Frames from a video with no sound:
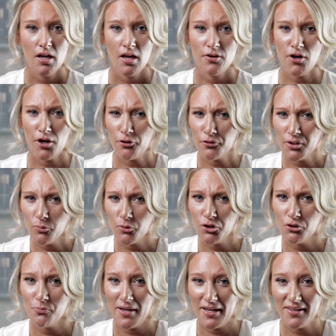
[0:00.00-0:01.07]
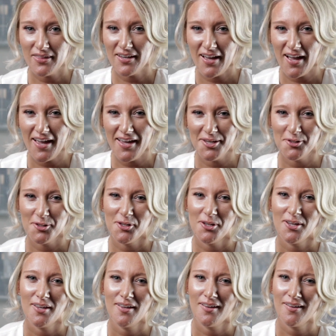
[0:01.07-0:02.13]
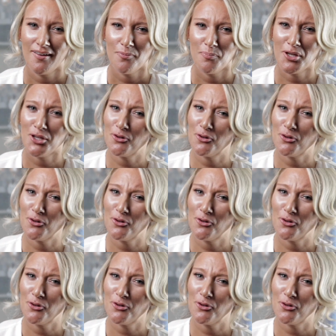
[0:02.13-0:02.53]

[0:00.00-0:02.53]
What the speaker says: not only will you make the cut, but